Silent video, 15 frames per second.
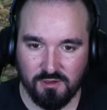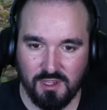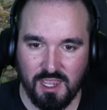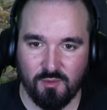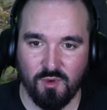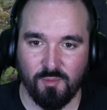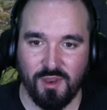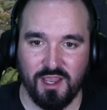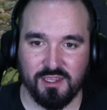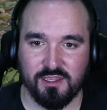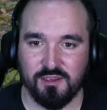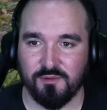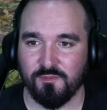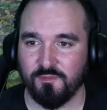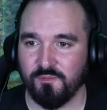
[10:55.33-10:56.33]
And we're
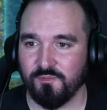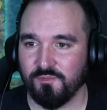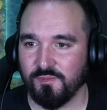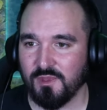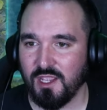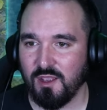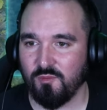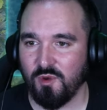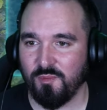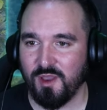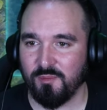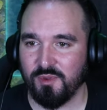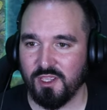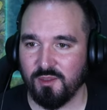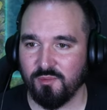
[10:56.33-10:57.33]
back. And we're
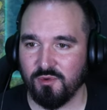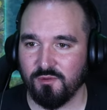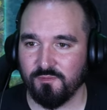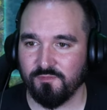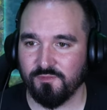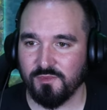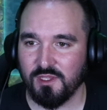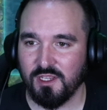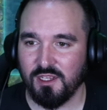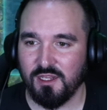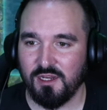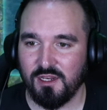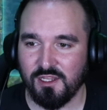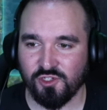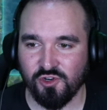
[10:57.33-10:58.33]
back, people.
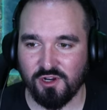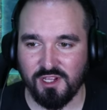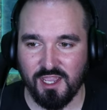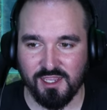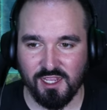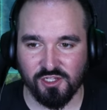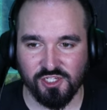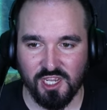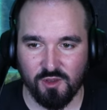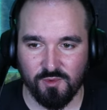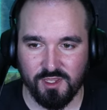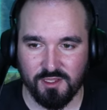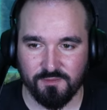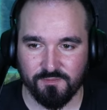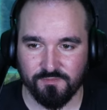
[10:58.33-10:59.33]
Let's try that again, shall
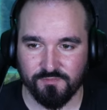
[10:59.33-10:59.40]
we?